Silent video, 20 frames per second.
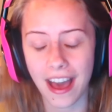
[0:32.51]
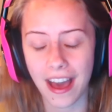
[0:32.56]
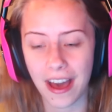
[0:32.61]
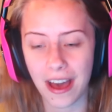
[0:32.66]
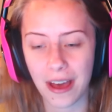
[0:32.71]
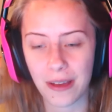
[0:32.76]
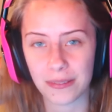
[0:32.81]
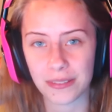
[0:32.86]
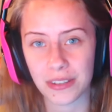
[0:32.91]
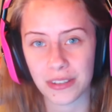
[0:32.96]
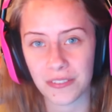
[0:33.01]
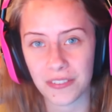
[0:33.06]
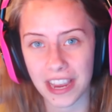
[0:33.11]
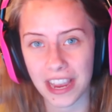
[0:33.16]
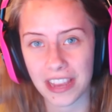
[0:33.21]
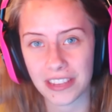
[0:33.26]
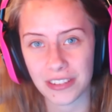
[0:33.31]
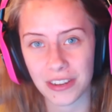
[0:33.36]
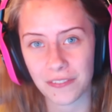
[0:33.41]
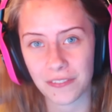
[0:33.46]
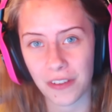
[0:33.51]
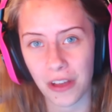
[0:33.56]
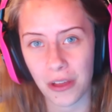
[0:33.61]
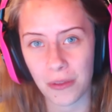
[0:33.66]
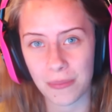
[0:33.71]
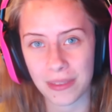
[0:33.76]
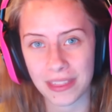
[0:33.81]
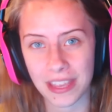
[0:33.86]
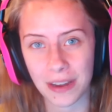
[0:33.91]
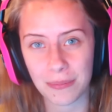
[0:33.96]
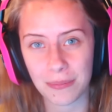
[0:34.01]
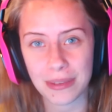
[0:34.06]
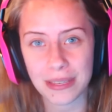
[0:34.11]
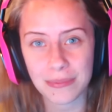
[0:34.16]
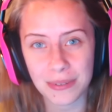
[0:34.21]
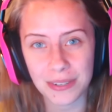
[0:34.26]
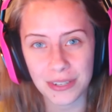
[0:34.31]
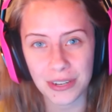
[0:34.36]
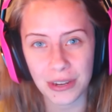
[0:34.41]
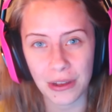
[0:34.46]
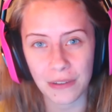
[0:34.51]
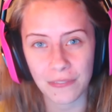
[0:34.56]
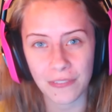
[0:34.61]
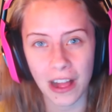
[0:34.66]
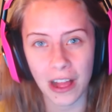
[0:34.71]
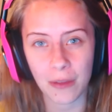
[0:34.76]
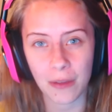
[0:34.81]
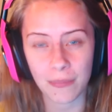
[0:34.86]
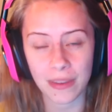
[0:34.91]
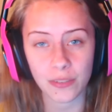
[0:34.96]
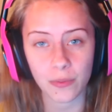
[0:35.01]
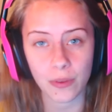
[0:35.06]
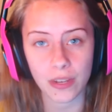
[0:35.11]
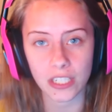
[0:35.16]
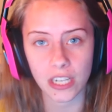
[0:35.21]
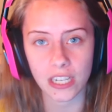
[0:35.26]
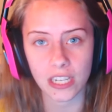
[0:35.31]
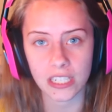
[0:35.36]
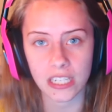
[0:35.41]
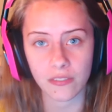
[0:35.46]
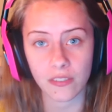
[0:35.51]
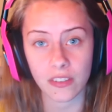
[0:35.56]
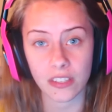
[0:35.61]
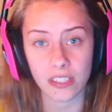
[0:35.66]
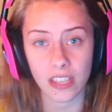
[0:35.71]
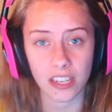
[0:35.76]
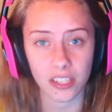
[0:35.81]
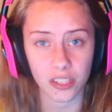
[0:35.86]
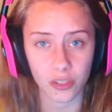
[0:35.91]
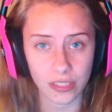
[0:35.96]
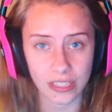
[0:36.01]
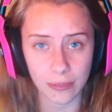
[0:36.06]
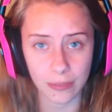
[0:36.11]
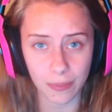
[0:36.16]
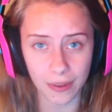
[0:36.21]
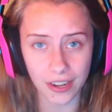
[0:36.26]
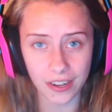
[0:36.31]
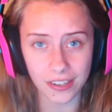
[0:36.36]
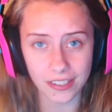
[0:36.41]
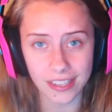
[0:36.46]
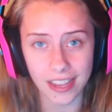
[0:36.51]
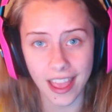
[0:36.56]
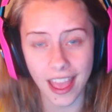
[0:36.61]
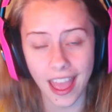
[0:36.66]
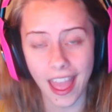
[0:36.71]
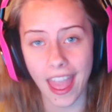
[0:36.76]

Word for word: Uh, so if you guys aren't following me there, please be sure to go follow me, twitch.tv slash noisybutters,